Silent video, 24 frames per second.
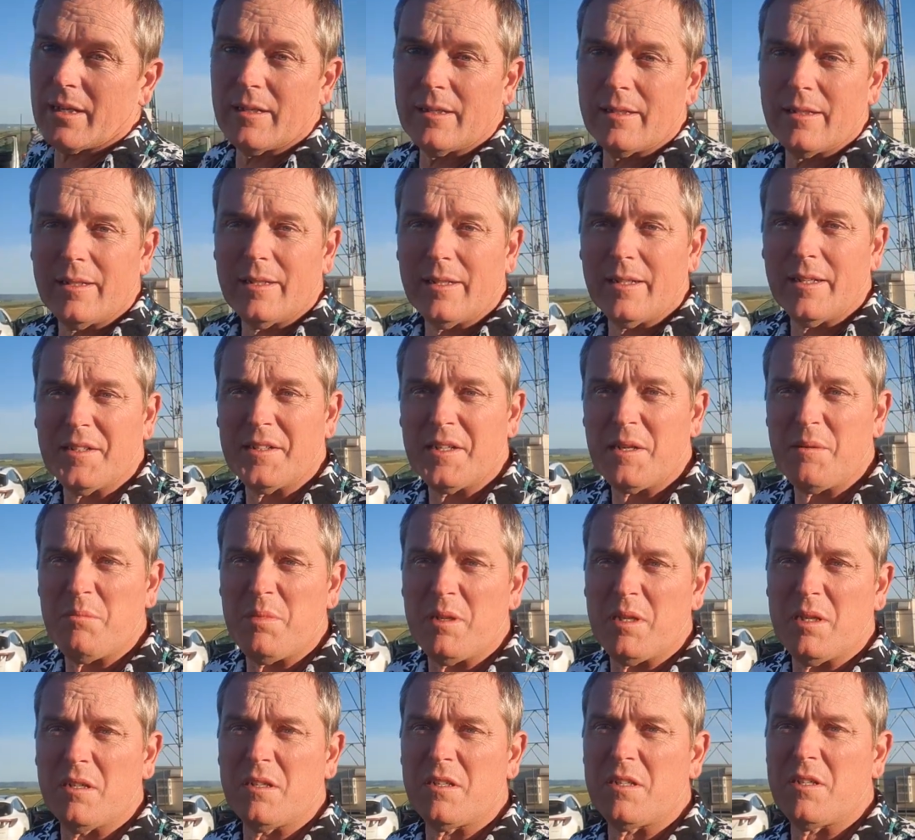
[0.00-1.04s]
uh, an
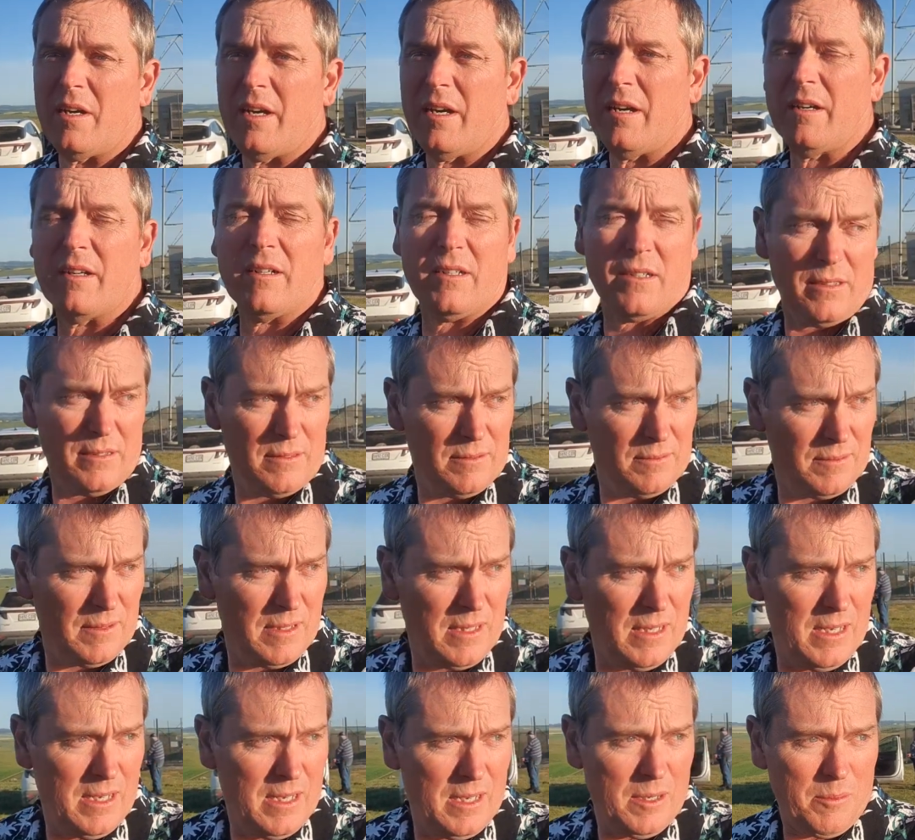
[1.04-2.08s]
NBN tower.
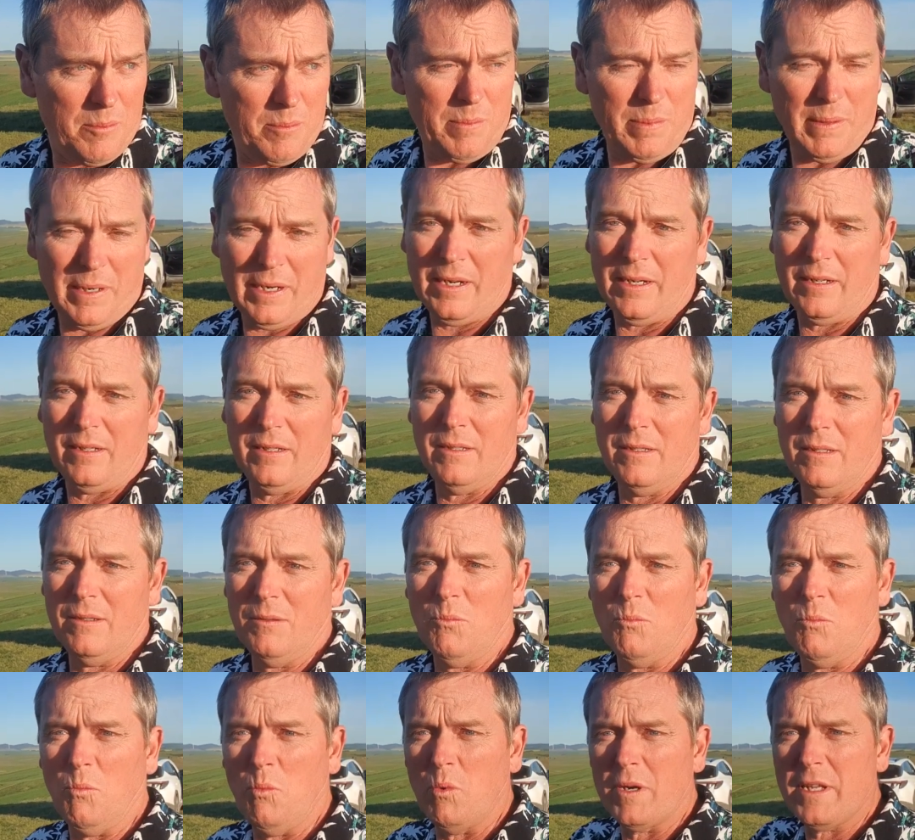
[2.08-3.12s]
But
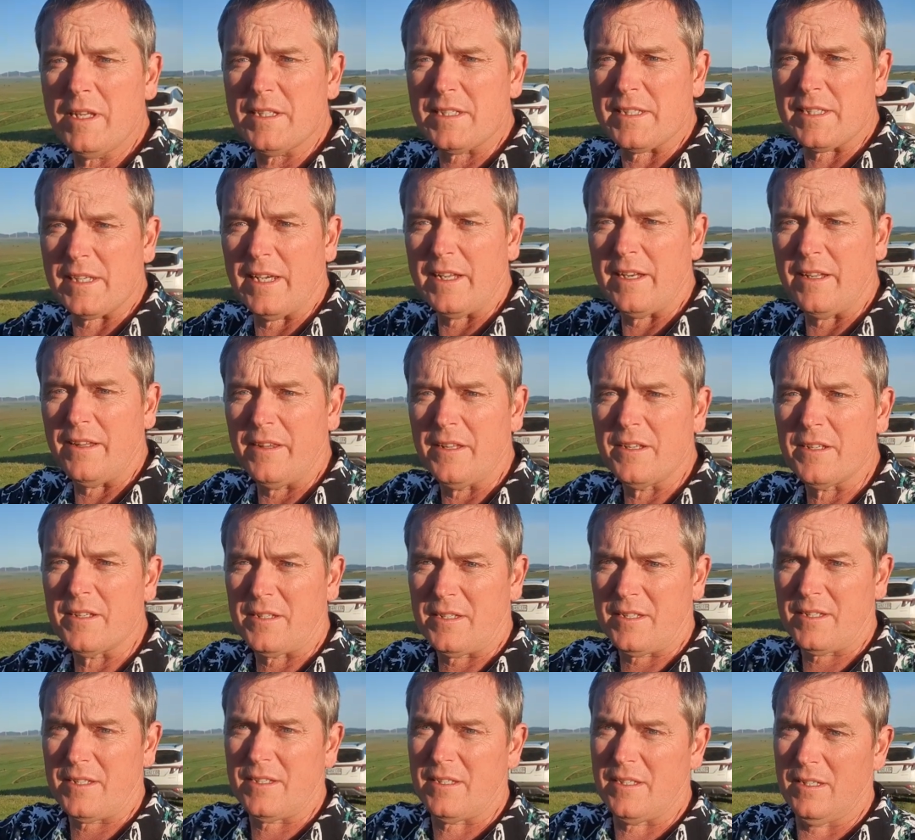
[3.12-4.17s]
what do you say to
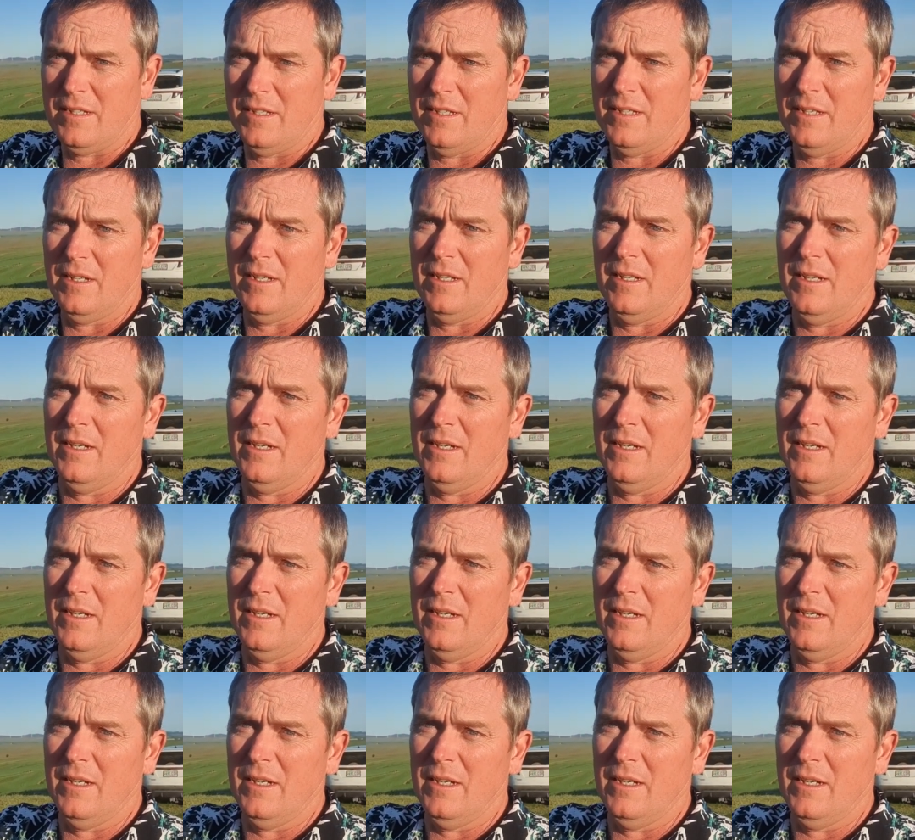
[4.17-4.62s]
this?